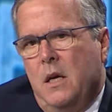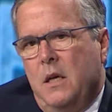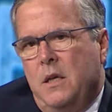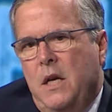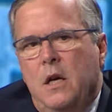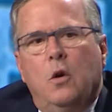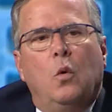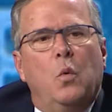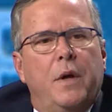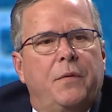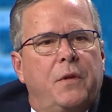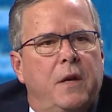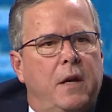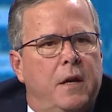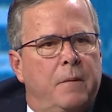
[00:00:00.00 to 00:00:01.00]
deal
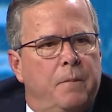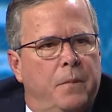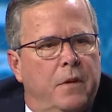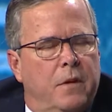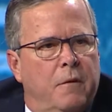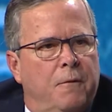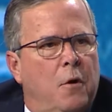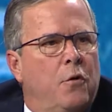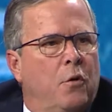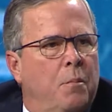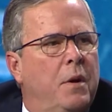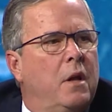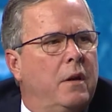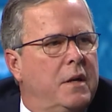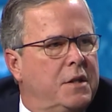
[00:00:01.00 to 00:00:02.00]
with the
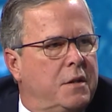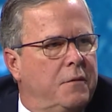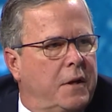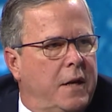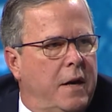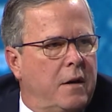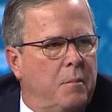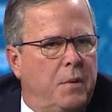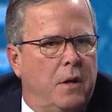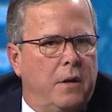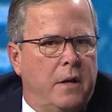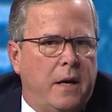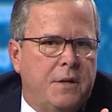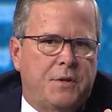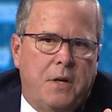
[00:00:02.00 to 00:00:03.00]
vulnerabilities of
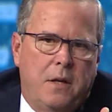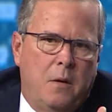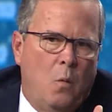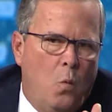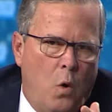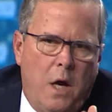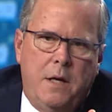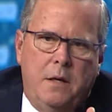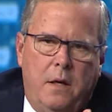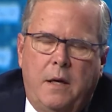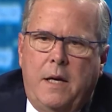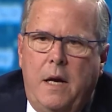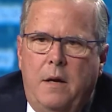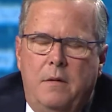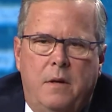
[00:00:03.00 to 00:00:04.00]
accountability. I'd say the one
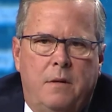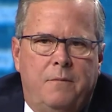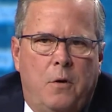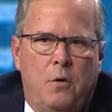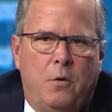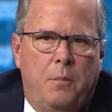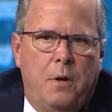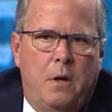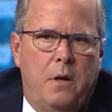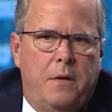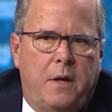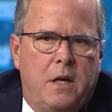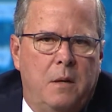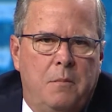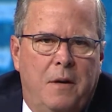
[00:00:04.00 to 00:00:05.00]
vulnerability
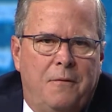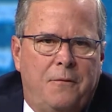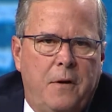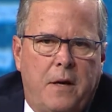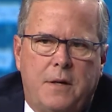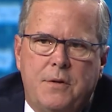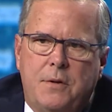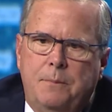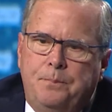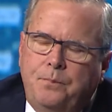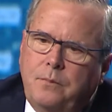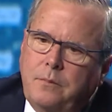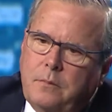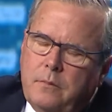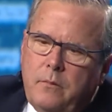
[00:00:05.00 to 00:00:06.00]
that can be fixed
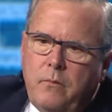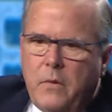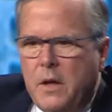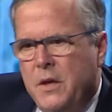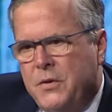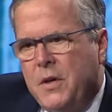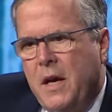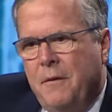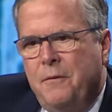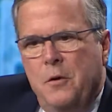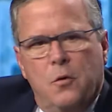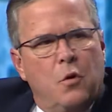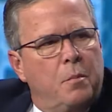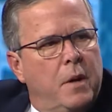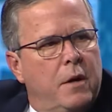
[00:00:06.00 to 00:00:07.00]
is to have
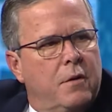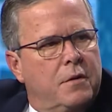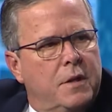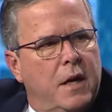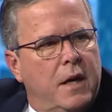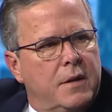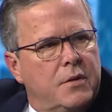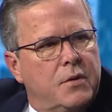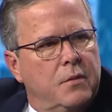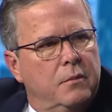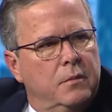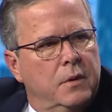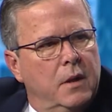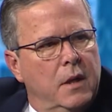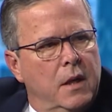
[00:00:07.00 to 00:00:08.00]
fewer, better tests.
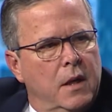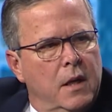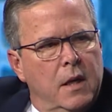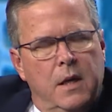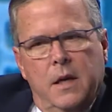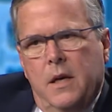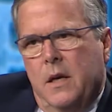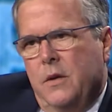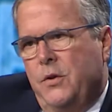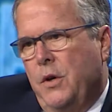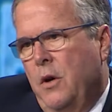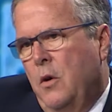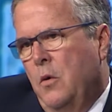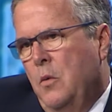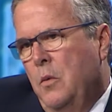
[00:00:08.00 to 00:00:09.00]

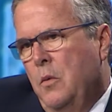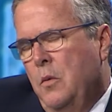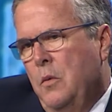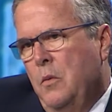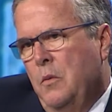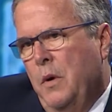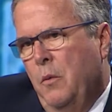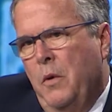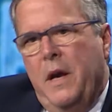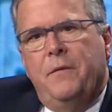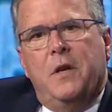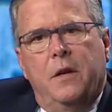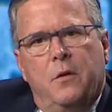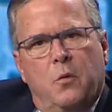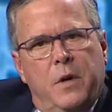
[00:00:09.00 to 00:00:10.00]
So when we
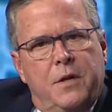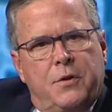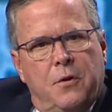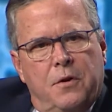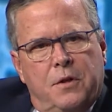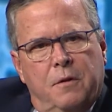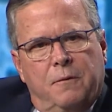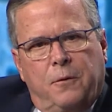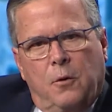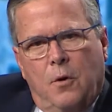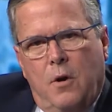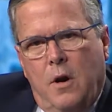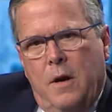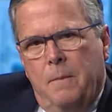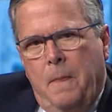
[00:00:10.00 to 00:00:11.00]
did the research in
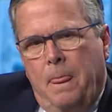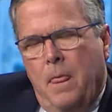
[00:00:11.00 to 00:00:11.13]
Florida,